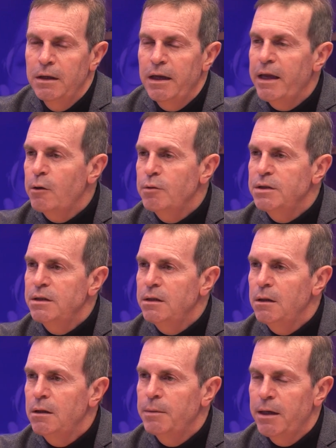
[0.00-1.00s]

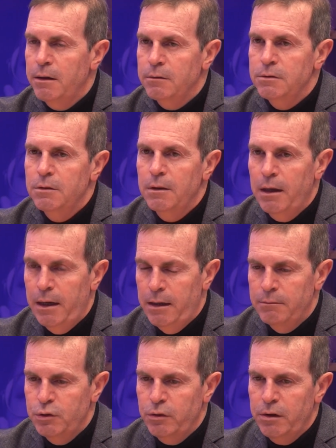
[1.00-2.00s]
equity, and
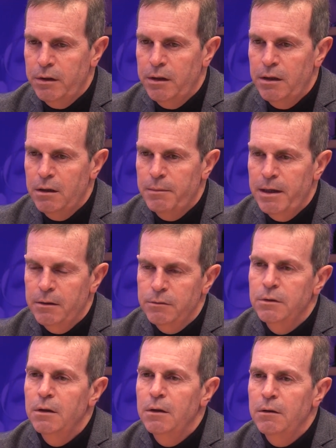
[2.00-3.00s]
I'm talking here
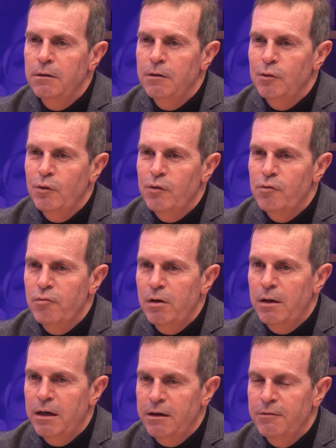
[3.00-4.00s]
about, the real
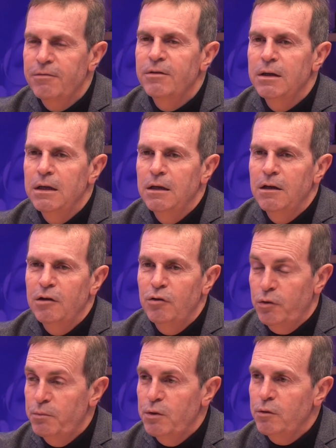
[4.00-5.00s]
life,
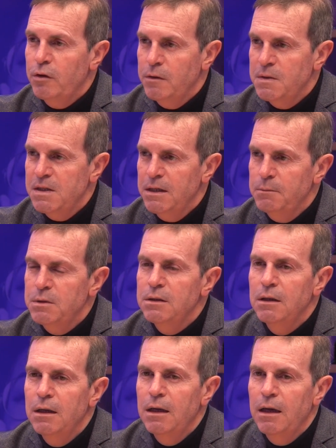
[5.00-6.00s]
not a pure concept.
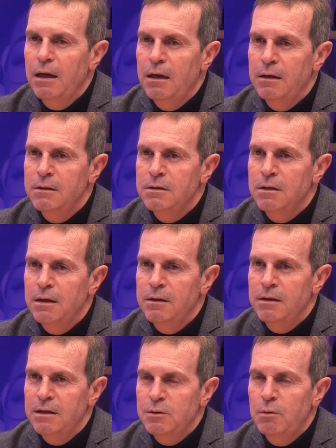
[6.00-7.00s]
And
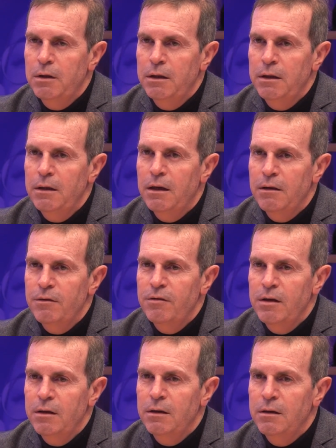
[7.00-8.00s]
that's why I
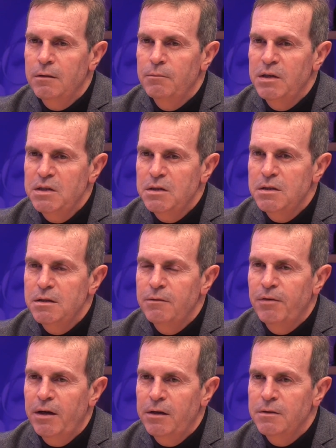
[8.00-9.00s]
think businesses in
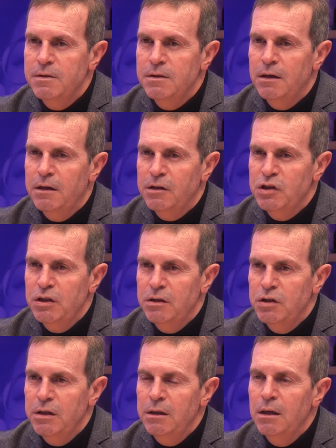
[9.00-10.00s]
finance are
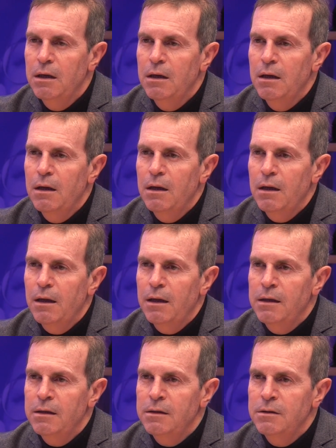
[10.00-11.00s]
changing.
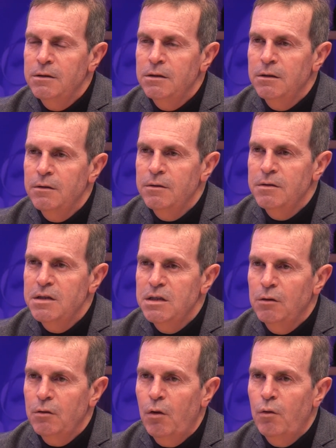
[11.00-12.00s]
And this is
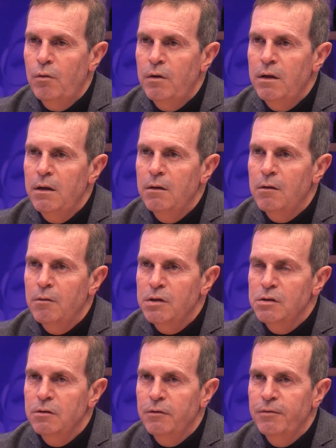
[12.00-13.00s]
not only a
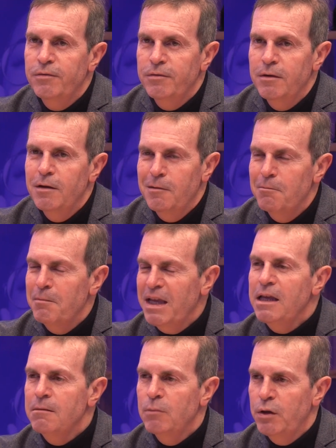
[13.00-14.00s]
question of
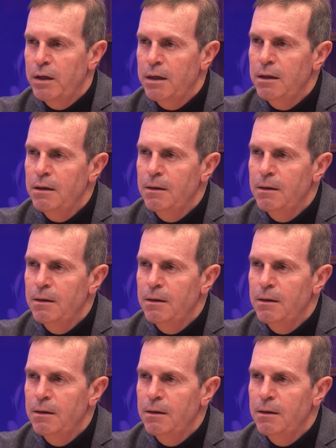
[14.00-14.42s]
making money,